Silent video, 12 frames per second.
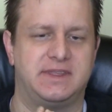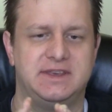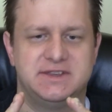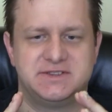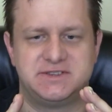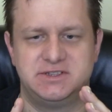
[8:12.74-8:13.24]

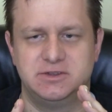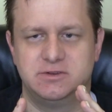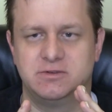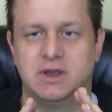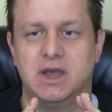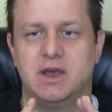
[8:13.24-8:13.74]
is
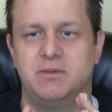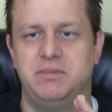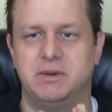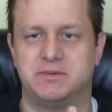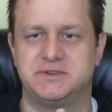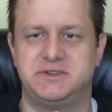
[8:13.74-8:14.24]
to
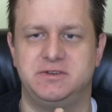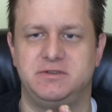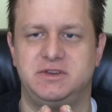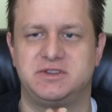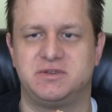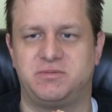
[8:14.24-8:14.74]
be able to
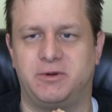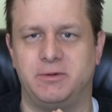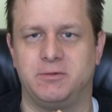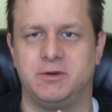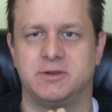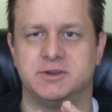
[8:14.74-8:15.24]
get to a
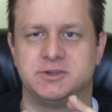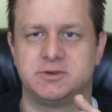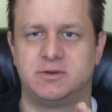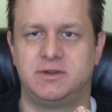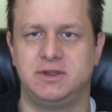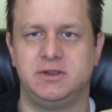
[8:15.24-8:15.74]
point where you're
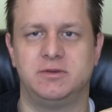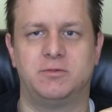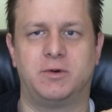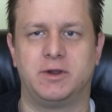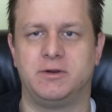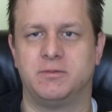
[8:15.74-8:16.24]

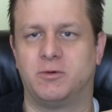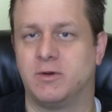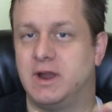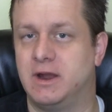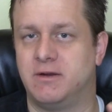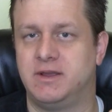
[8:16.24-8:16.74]
controlling one or
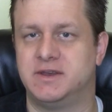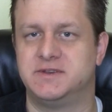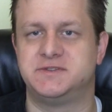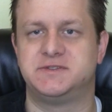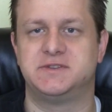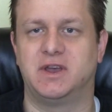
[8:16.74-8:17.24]
more
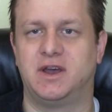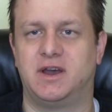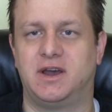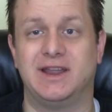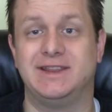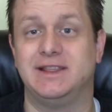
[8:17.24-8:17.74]
areas,
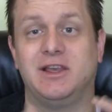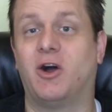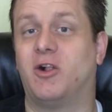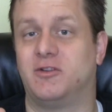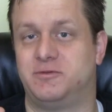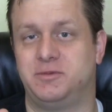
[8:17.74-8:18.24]
ideally
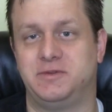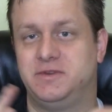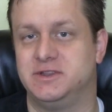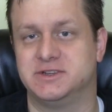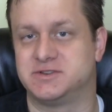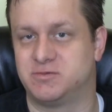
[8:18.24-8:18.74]
all of them if
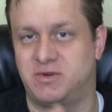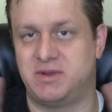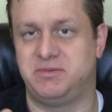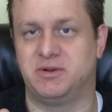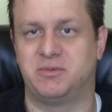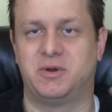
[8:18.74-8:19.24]
you can just
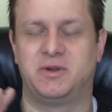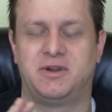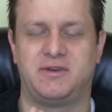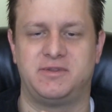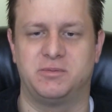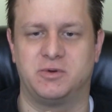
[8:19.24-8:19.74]
wipe your opponent
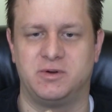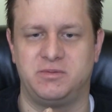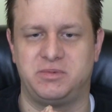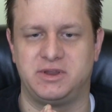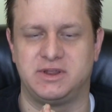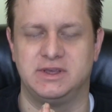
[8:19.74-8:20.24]
off the
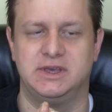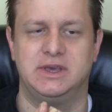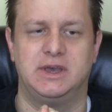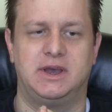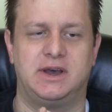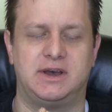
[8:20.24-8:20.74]
board, but
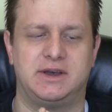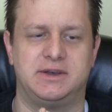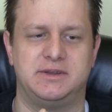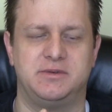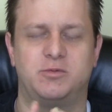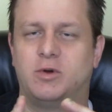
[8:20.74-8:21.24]

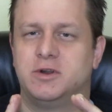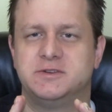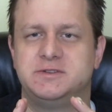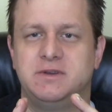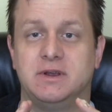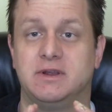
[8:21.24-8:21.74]
one or
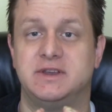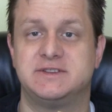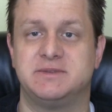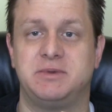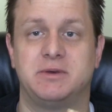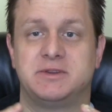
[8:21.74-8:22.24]
two
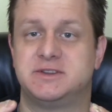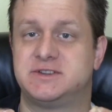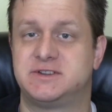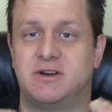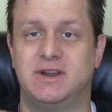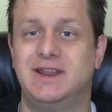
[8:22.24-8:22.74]
areas, and be able to just
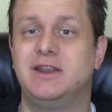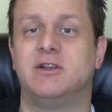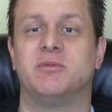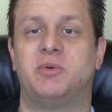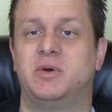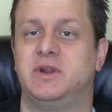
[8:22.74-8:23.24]
start hitting
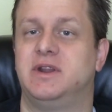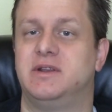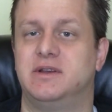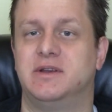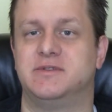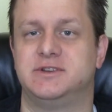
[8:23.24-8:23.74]
your opponent
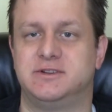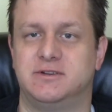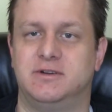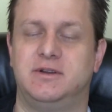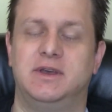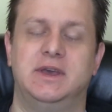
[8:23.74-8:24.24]
at every
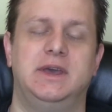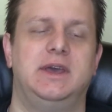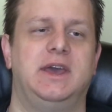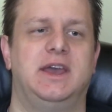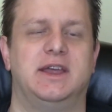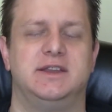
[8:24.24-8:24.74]
turn
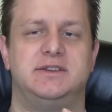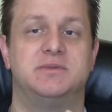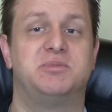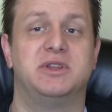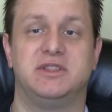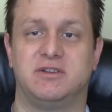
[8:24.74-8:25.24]
and
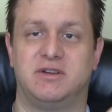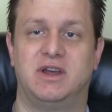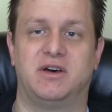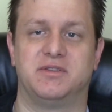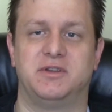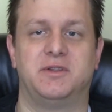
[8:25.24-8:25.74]
deplete their
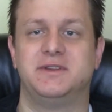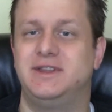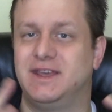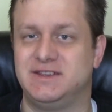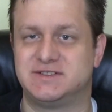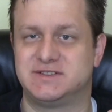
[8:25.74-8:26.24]
health. It only
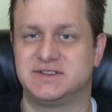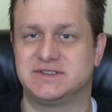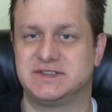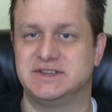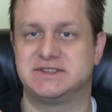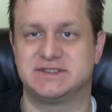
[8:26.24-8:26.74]
takes
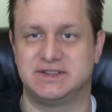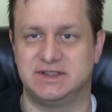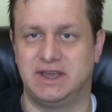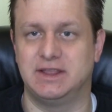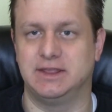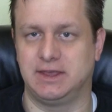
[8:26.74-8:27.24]
6 hits
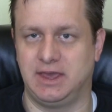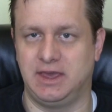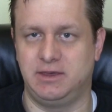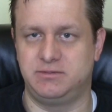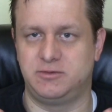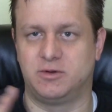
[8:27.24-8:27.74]
to end the
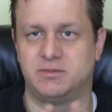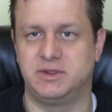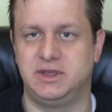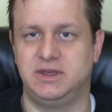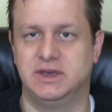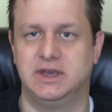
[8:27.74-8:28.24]
game
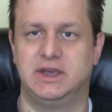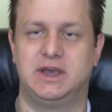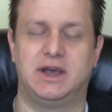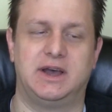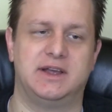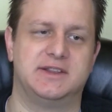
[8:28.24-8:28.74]
normally,
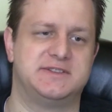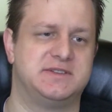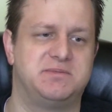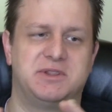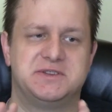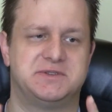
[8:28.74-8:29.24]
unless
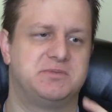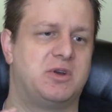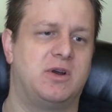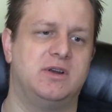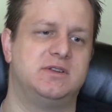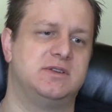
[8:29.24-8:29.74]
you play some
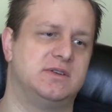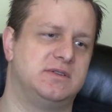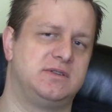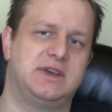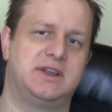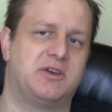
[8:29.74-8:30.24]
card
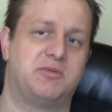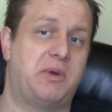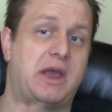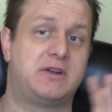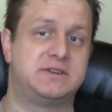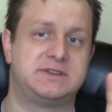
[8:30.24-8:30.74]
to get health
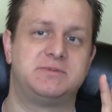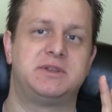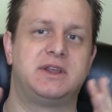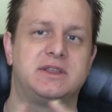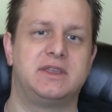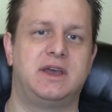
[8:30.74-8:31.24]
back or
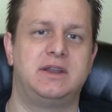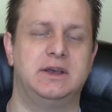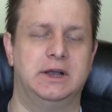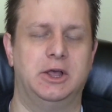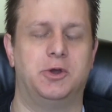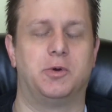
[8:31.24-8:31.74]
something like that,
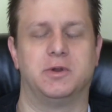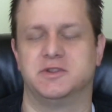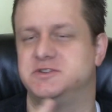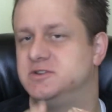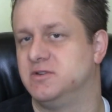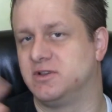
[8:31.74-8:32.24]
or
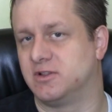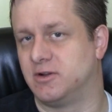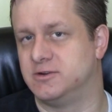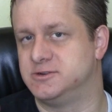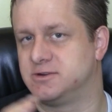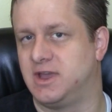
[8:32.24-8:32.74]
unless you're doing a
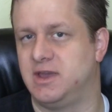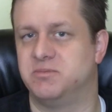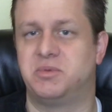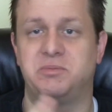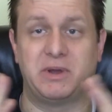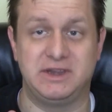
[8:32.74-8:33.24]
larger game.
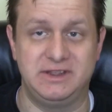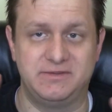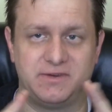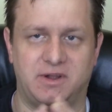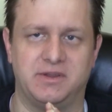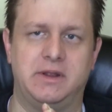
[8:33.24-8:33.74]
But by
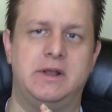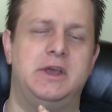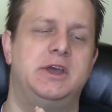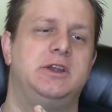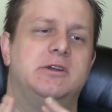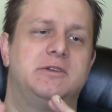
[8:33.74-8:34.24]
default,
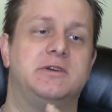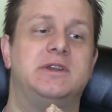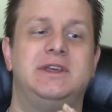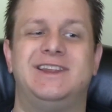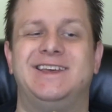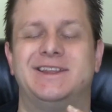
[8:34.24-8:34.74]
you're only going
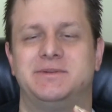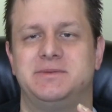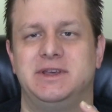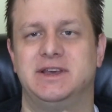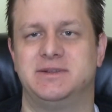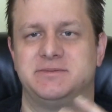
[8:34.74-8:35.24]
to need
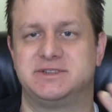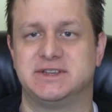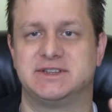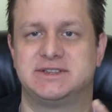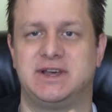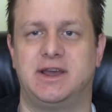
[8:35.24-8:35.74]
to hit them
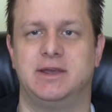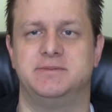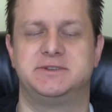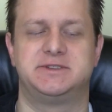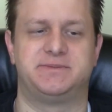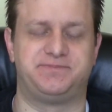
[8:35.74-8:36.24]
6
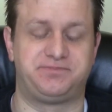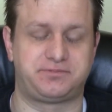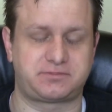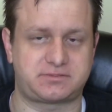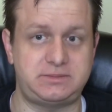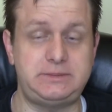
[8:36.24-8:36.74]
times.
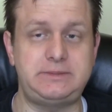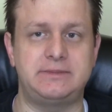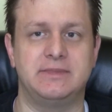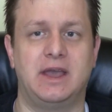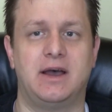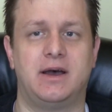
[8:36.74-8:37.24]

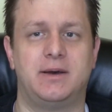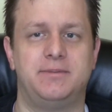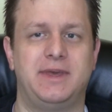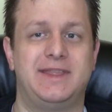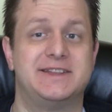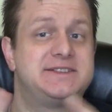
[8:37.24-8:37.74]

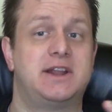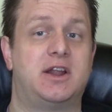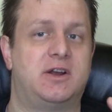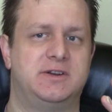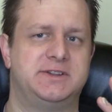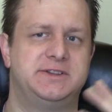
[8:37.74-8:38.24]
And that's
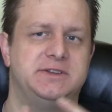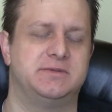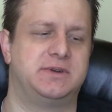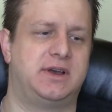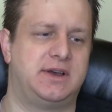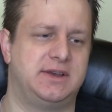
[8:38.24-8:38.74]
not hard to
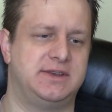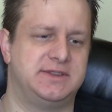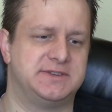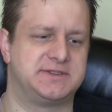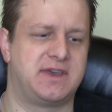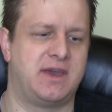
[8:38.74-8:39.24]
do in
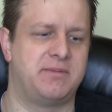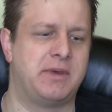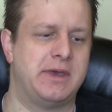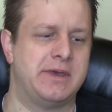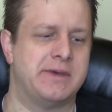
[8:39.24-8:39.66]
this game,